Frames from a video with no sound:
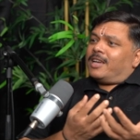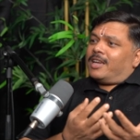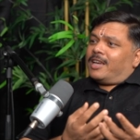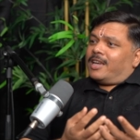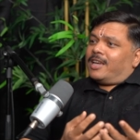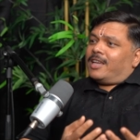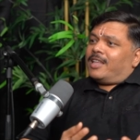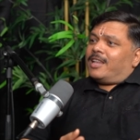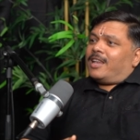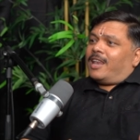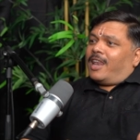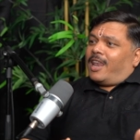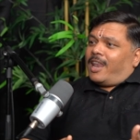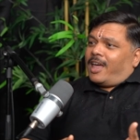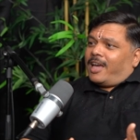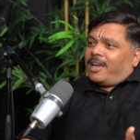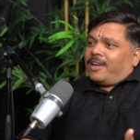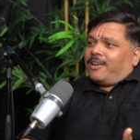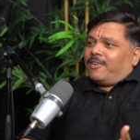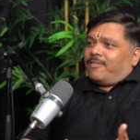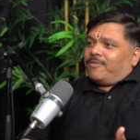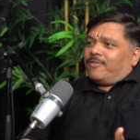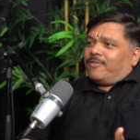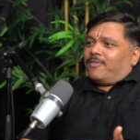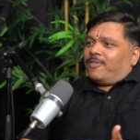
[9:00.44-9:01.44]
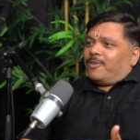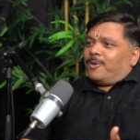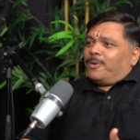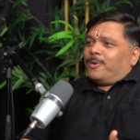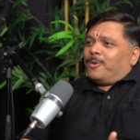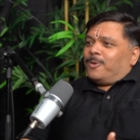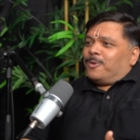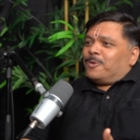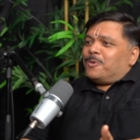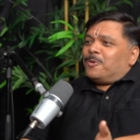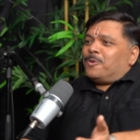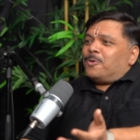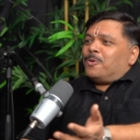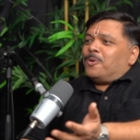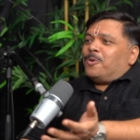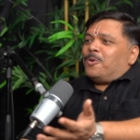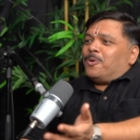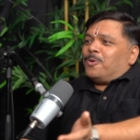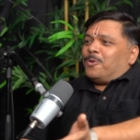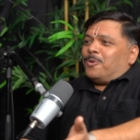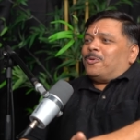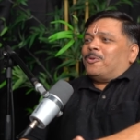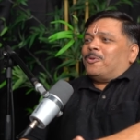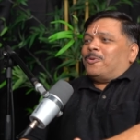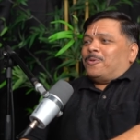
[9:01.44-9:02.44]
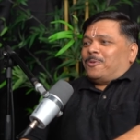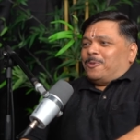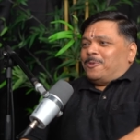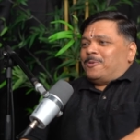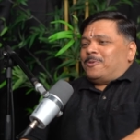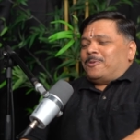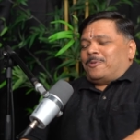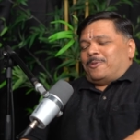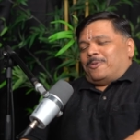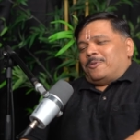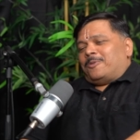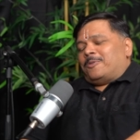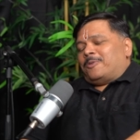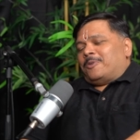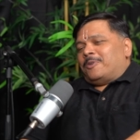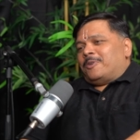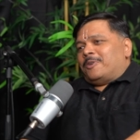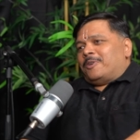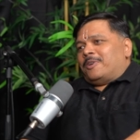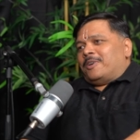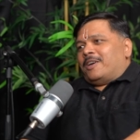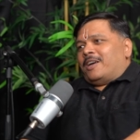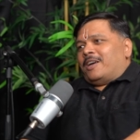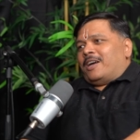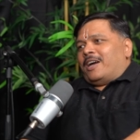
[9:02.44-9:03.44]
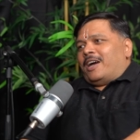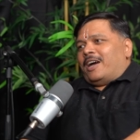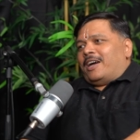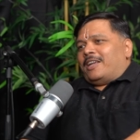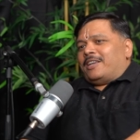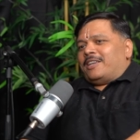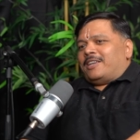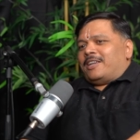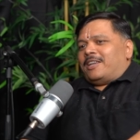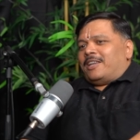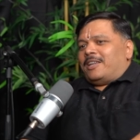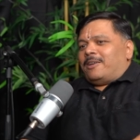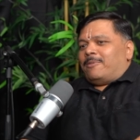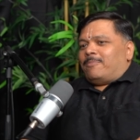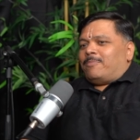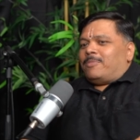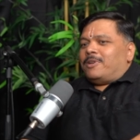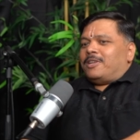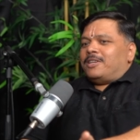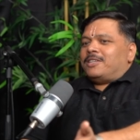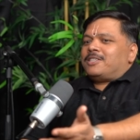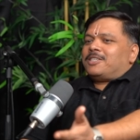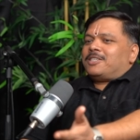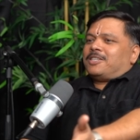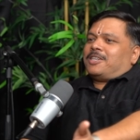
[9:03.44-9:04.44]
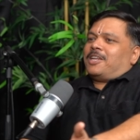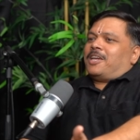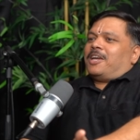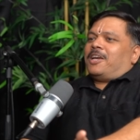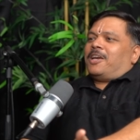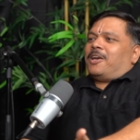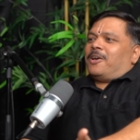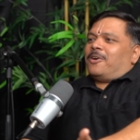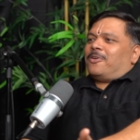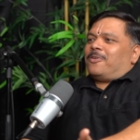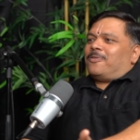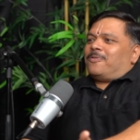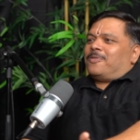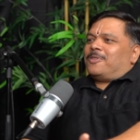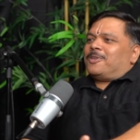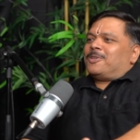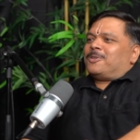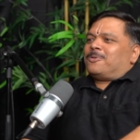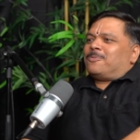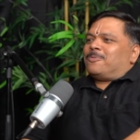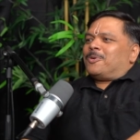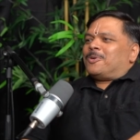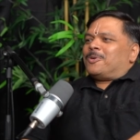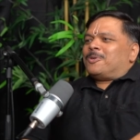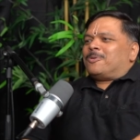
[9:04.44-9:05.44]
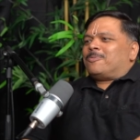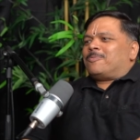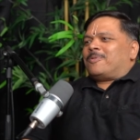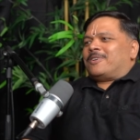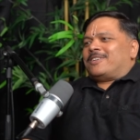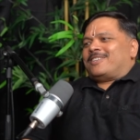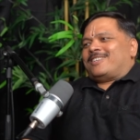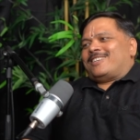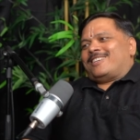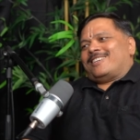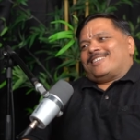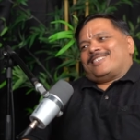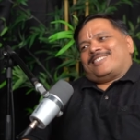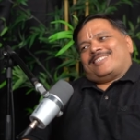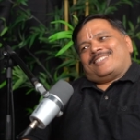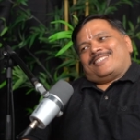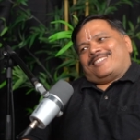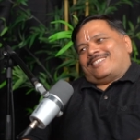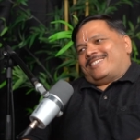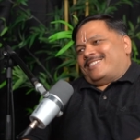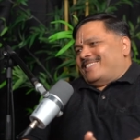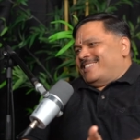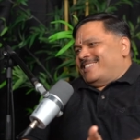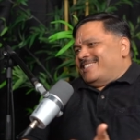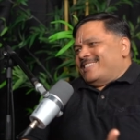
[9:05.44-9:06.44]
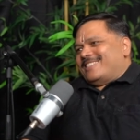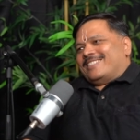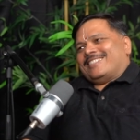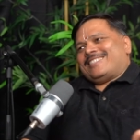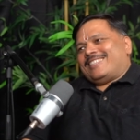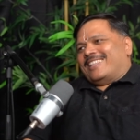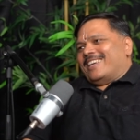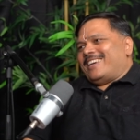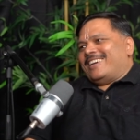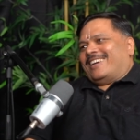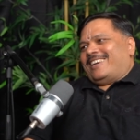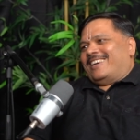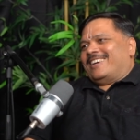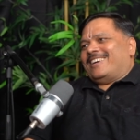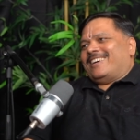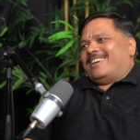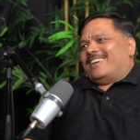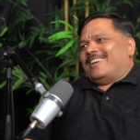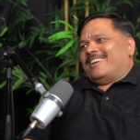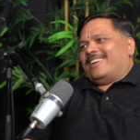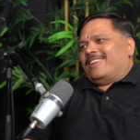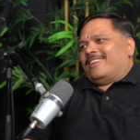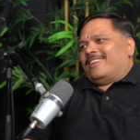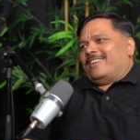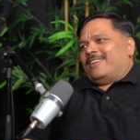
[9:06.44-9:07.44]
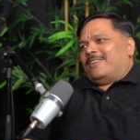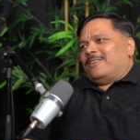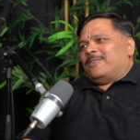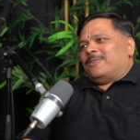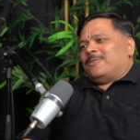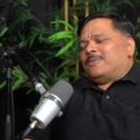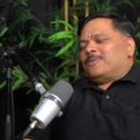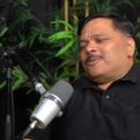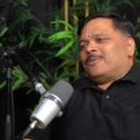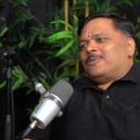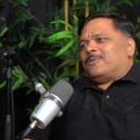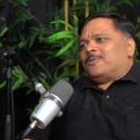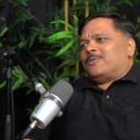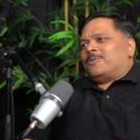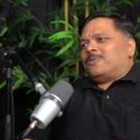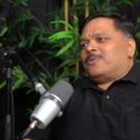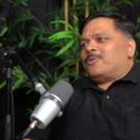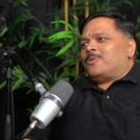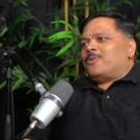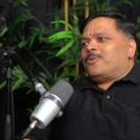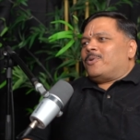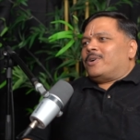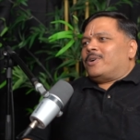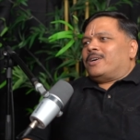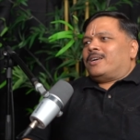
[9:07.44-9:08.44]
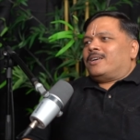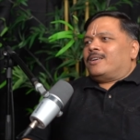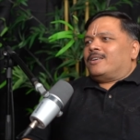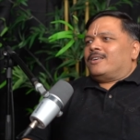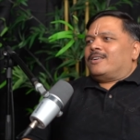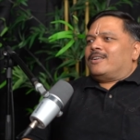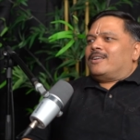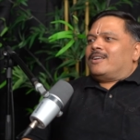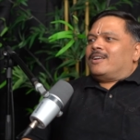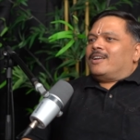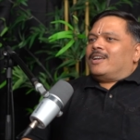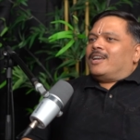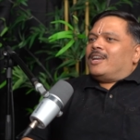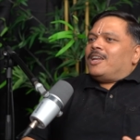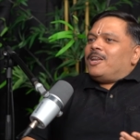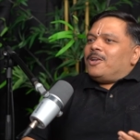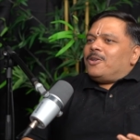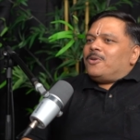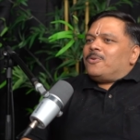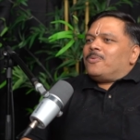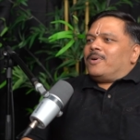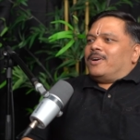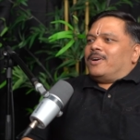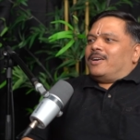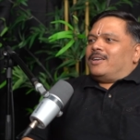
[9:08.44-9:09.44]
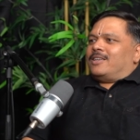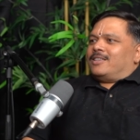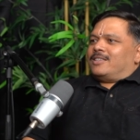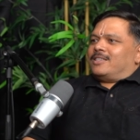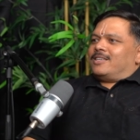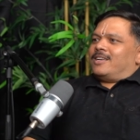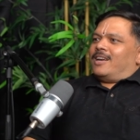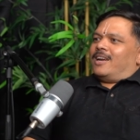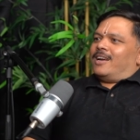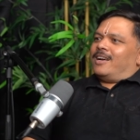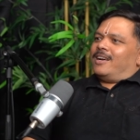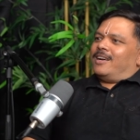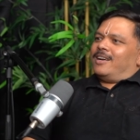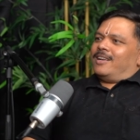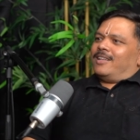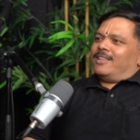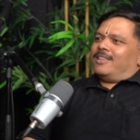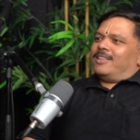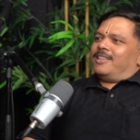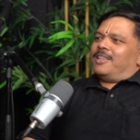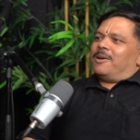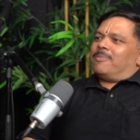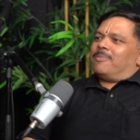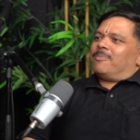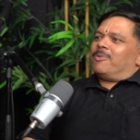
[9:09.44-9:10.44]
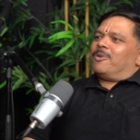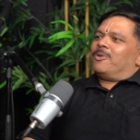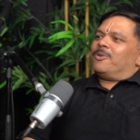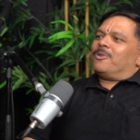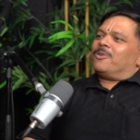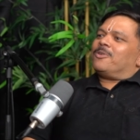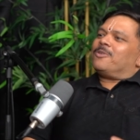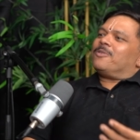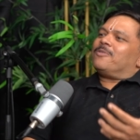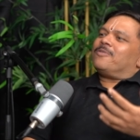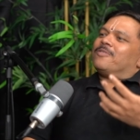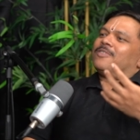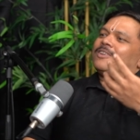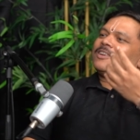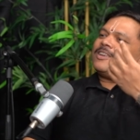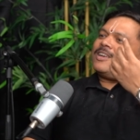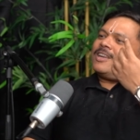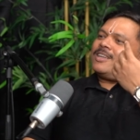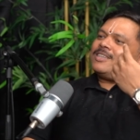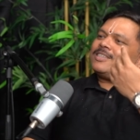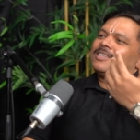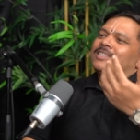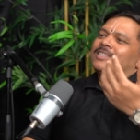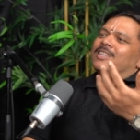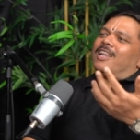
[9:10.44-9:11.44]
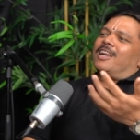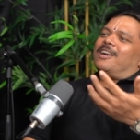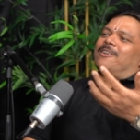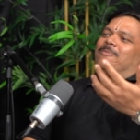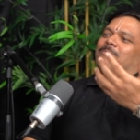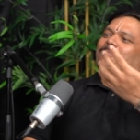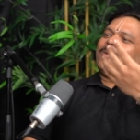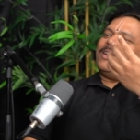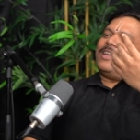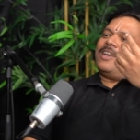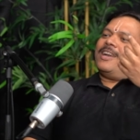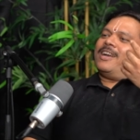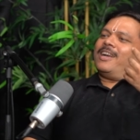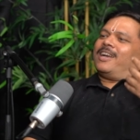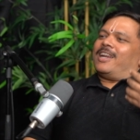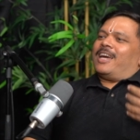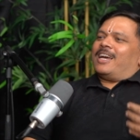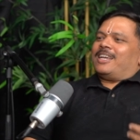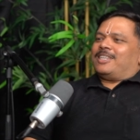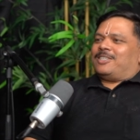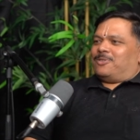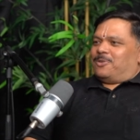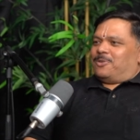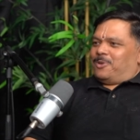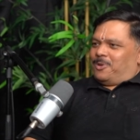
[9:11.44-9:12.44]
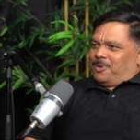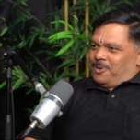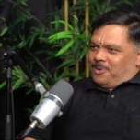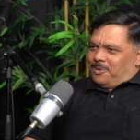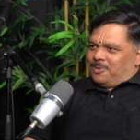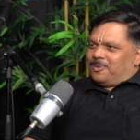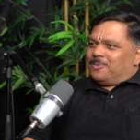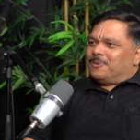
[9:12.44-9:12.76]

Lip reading: in life to you and telling, please take care of this most precious thing, so you need to understand the amount of trust that parent has on you.